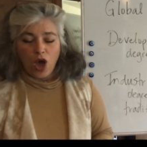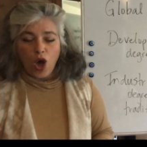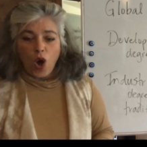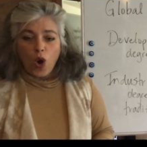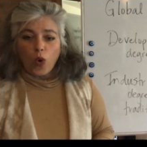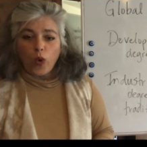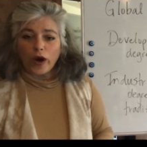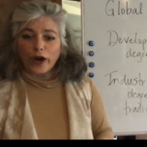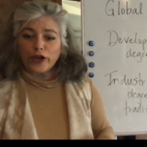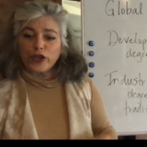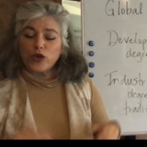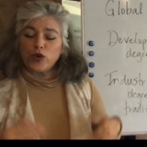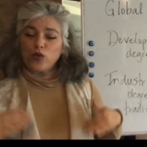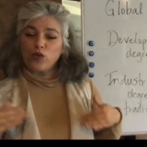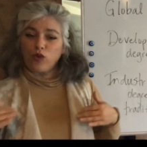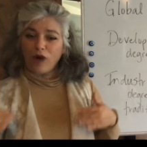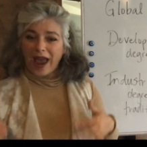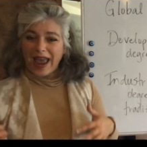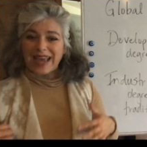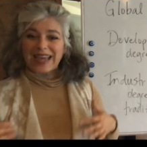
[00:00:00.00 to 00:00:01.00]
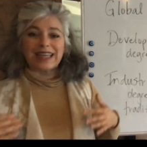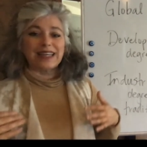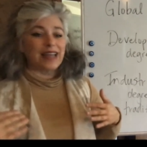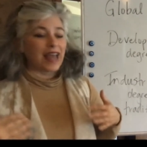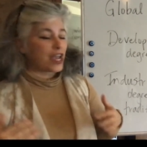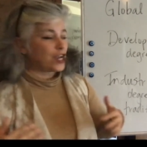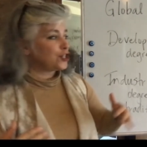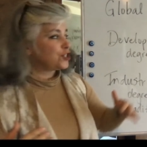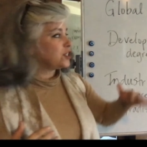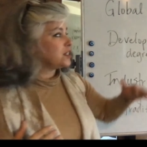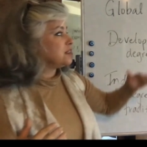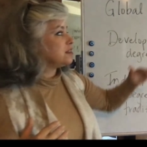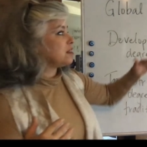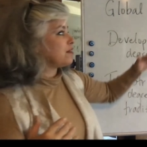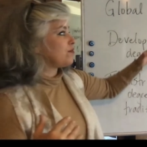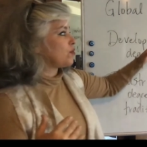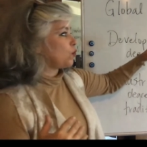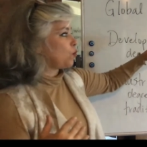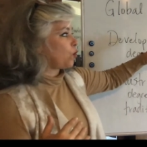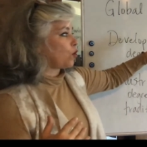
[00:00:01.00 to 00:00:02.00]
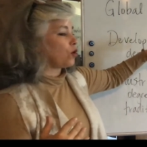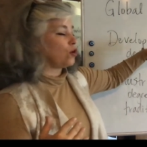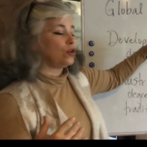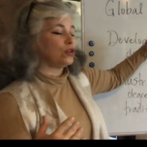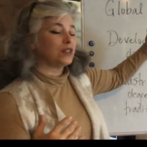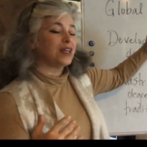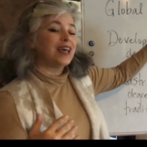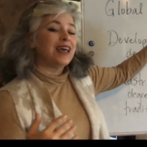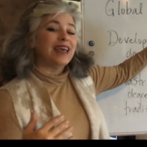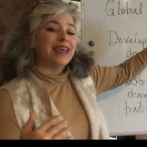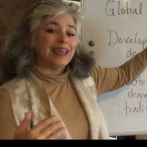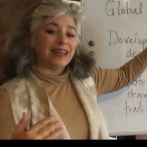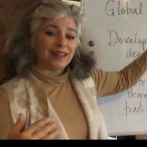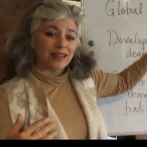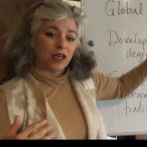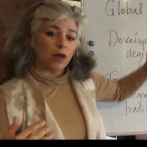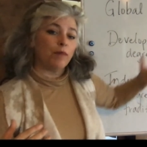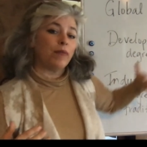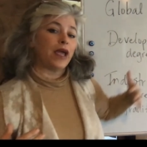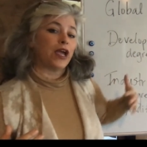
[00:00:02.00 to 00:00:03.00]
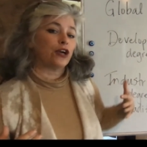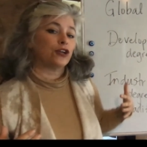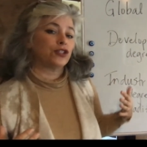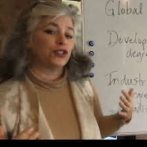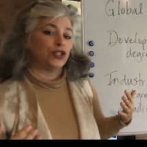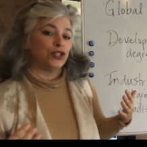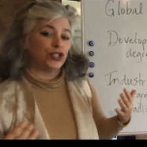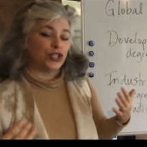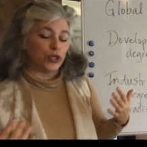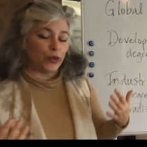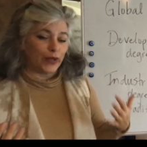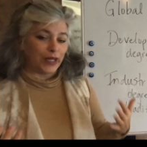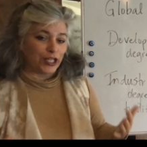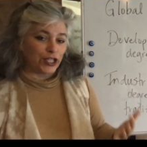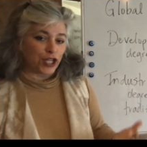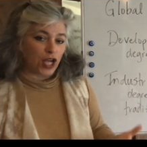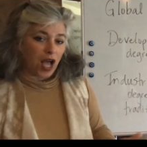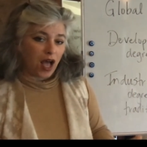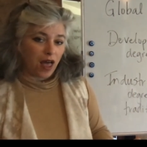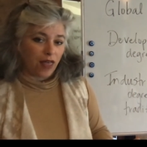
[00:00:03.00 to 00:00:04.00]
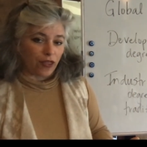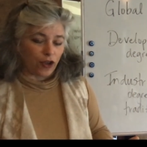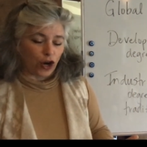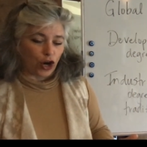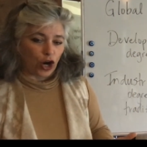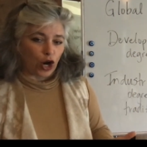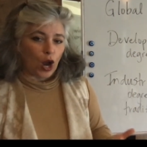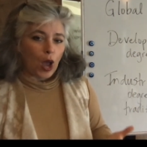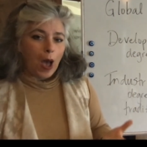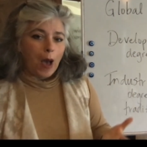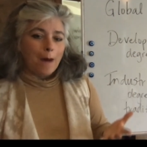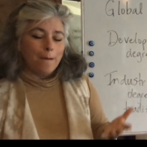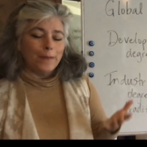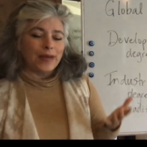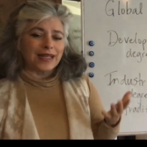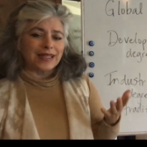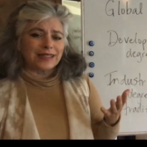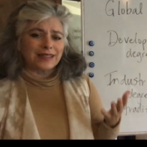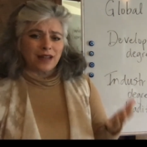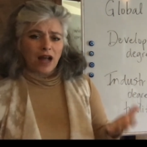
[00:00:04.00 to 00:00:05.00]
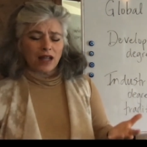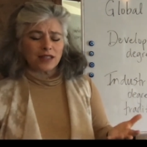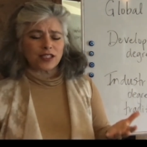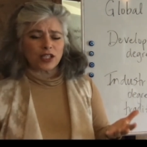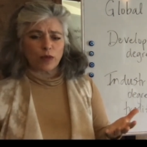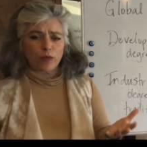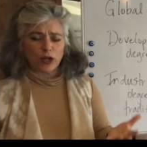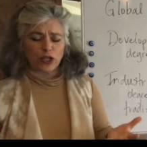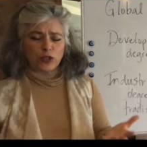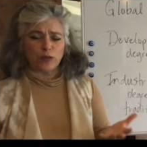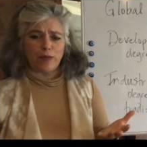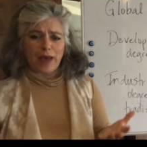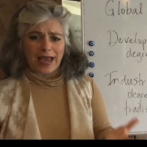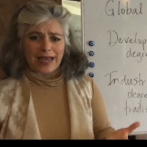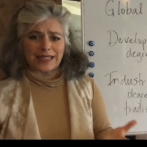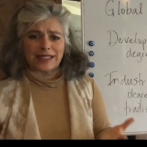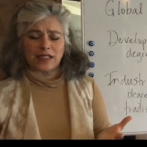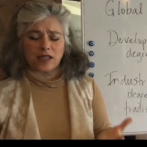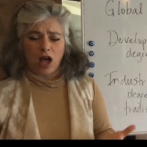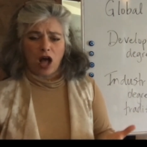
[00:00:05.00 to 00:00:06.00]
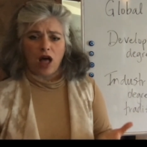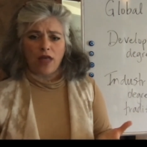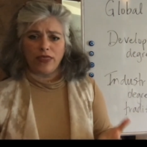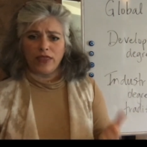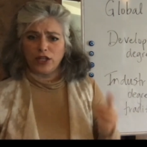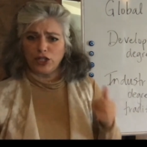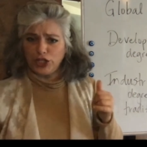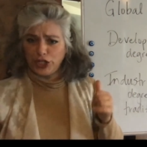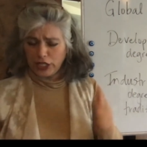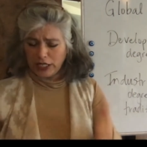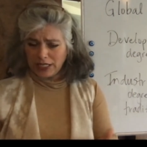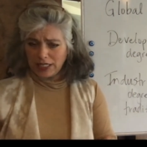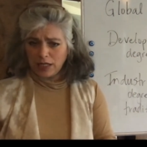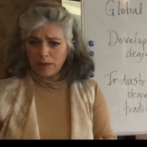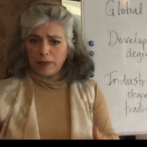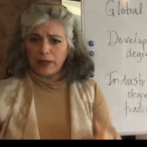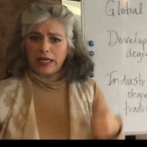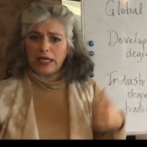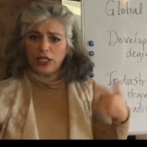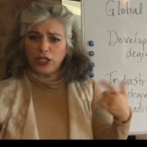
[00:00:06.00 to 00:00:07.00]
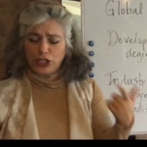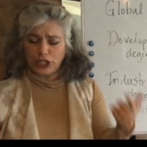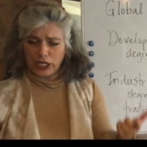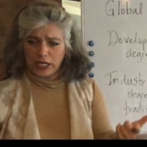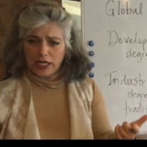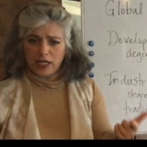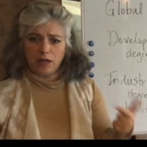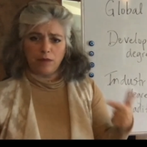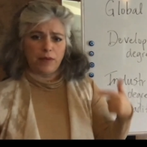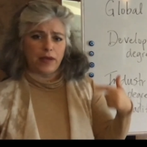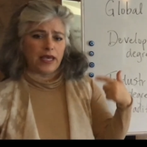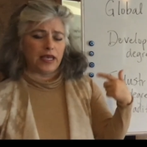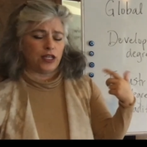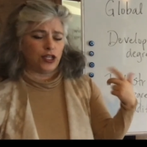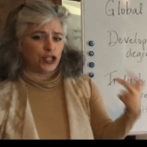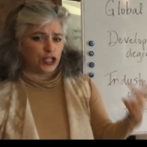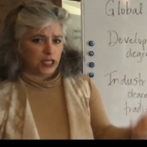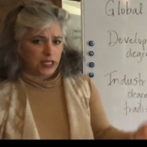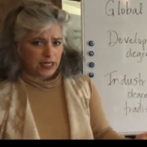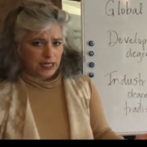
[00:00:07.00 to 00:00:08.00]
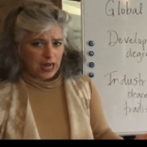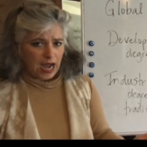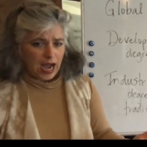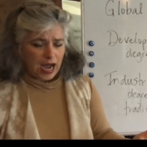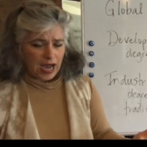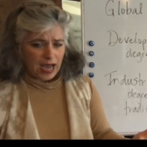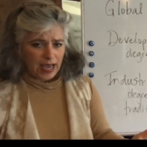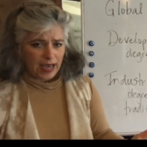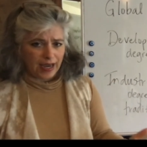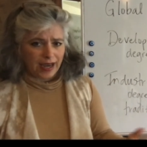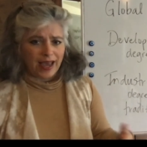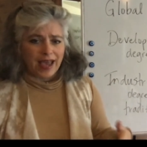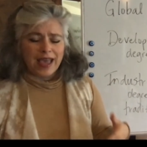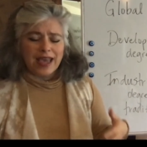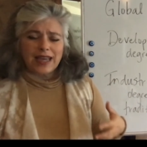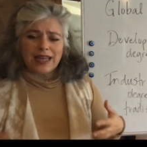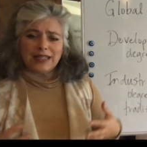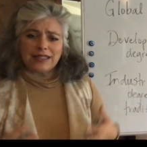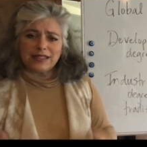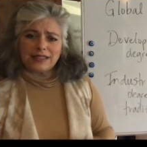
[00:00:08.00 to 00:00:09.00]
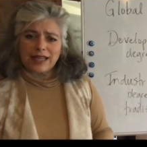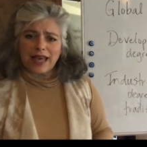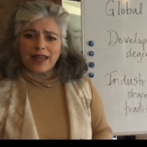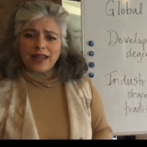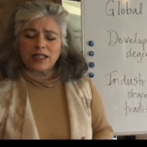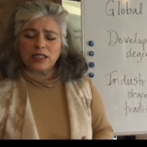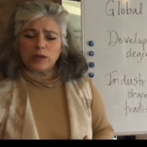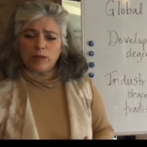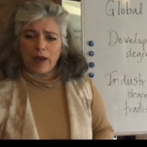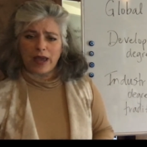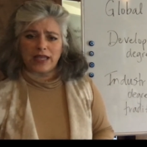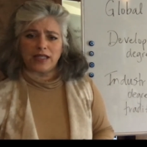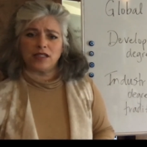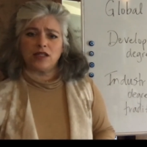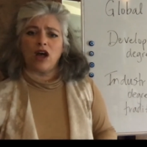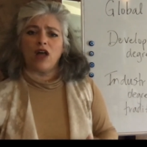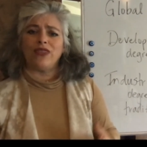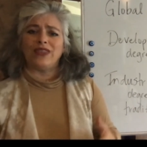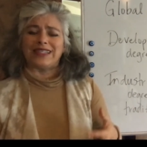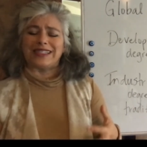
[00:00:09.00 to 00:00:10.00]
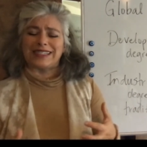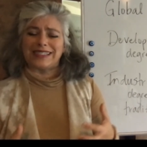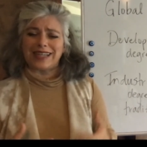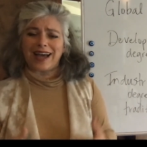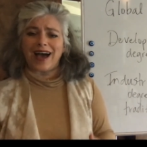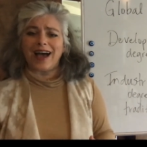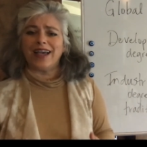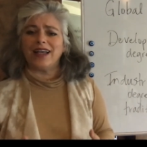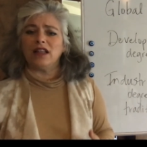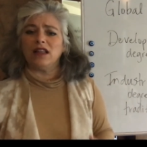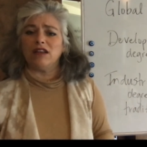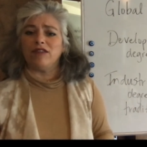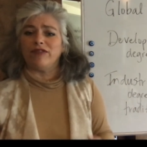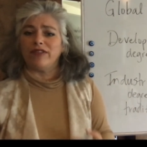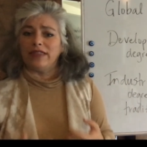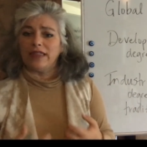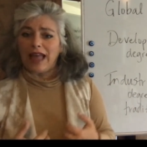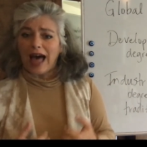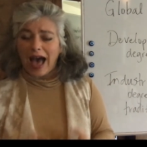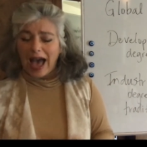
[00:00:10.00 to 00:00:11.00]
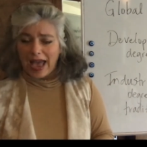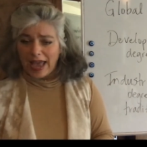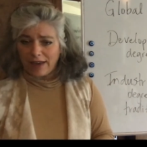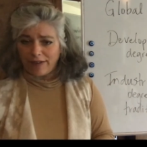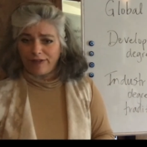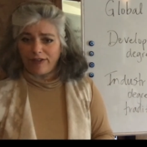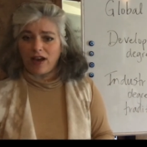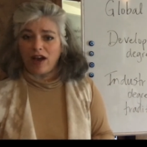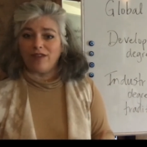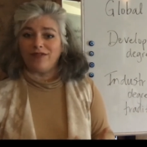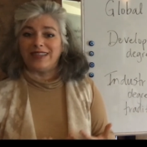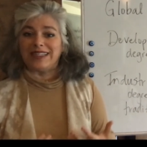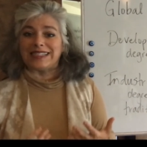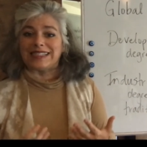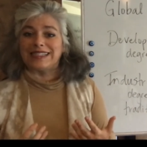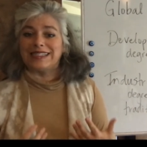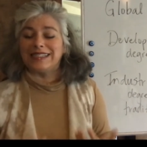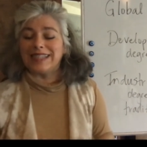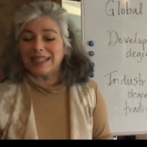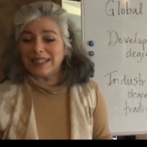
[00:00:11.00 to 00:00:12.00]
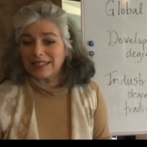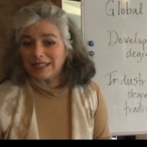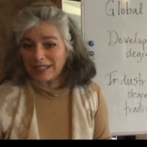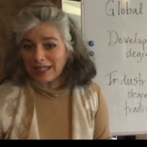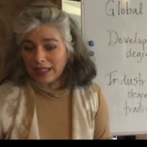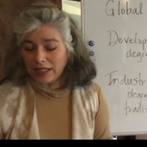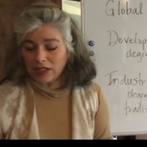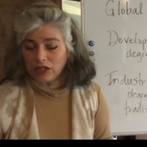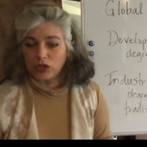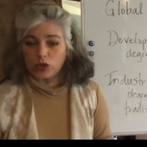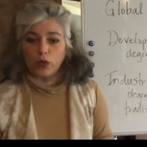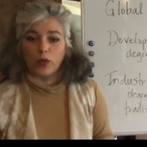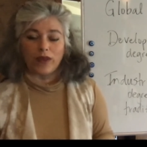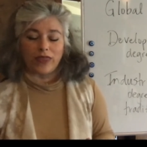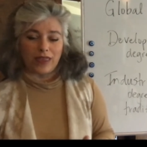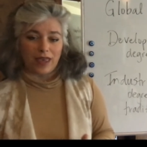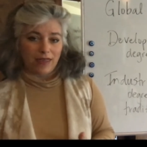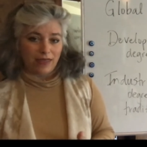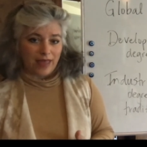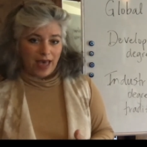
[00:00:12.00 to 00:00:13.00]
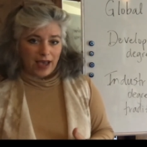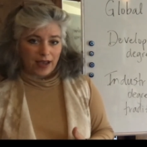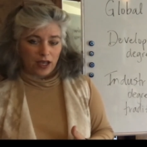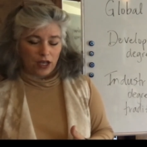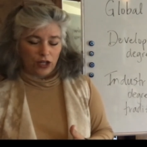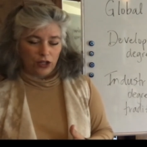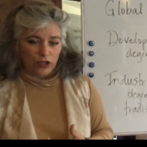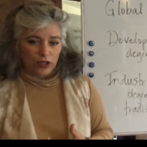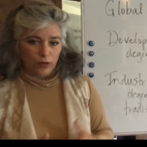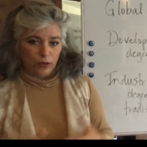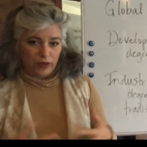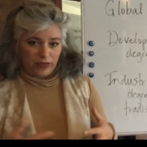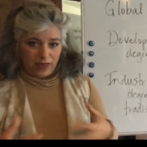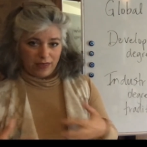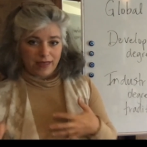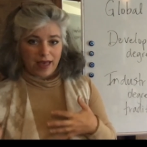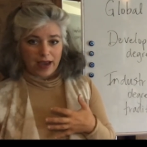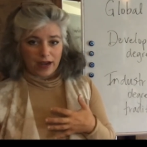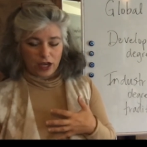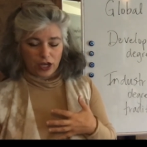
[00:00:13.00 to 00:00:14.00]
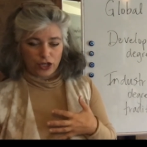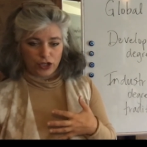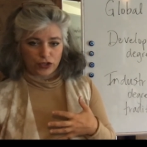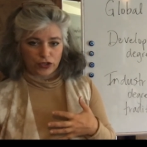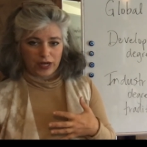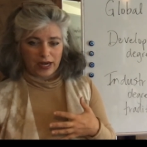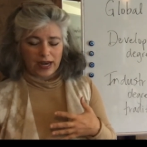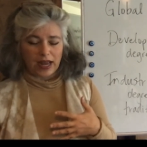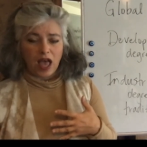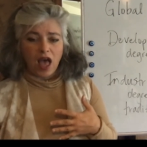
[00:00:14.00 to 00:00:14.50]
where you rank nations of the world in comparison to each other, but it's not so much based on the GDP, GNP, and GNI. Instead, it's based on the style of life of the citizens within that, within that country,